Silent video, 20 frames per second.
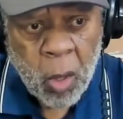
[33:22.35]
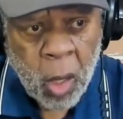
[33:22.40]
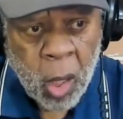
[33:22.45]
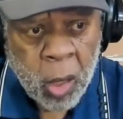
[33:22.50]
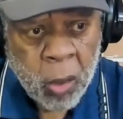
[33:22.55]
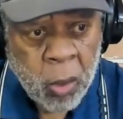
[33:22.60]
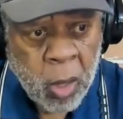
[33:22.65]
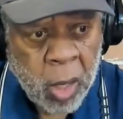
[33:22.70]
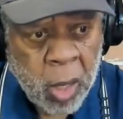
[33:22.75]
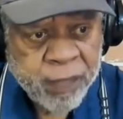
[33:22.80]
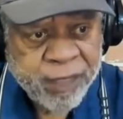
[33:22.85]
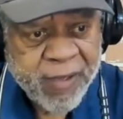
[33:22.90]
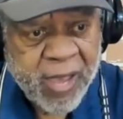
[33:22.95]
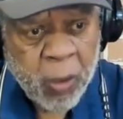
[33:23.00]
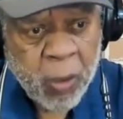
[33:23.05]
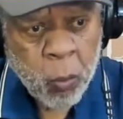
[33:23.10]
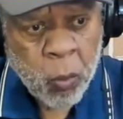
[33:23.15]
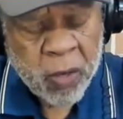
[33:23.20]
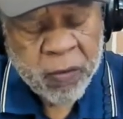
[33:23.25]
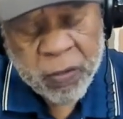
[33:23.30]
Uh, in
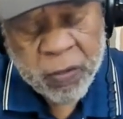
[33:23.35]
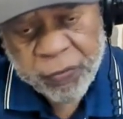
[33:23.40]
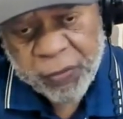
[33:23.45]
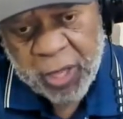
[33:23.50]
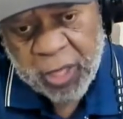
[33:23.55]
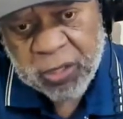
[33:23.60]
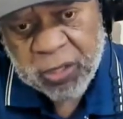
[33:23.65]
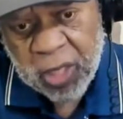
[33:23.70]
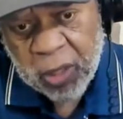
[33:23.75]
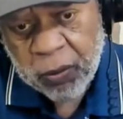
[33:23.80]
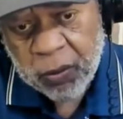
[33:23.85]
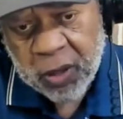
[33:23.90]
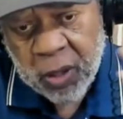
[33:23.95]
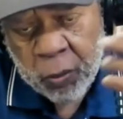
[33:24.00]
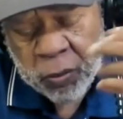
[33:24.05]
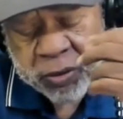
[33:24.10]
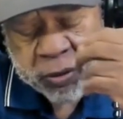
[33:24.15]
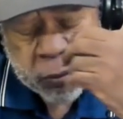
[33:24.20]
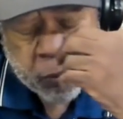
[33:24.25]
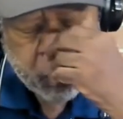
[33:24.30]
fact, one of the things that
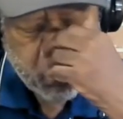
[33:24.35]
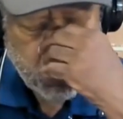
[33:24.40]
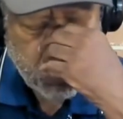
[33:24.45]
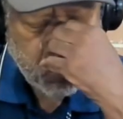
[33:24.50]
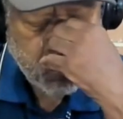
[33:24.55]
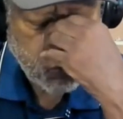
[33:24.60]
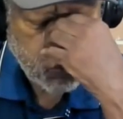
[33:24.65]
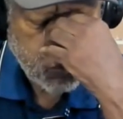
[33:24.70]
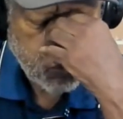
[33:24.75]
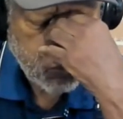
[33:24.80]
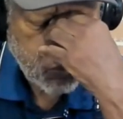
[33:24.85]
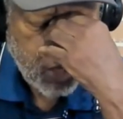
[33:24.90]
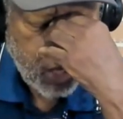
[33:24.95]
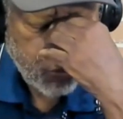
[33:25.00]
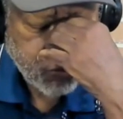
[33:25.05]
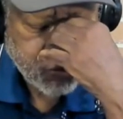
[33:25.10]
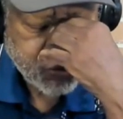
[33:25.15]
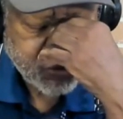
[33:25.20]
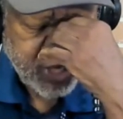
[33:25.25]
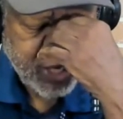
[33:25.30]
that was
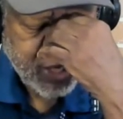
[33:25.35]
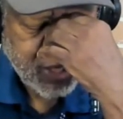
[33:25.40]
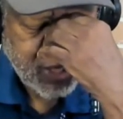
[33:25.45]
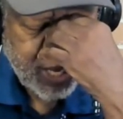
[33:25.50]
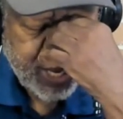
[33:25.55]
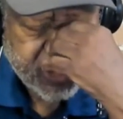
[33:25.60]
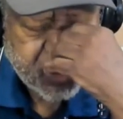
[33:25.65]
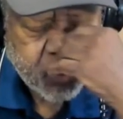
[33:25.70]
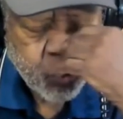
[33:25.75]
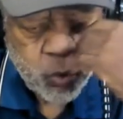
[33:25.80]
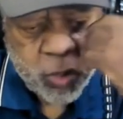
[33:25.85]
I was saying last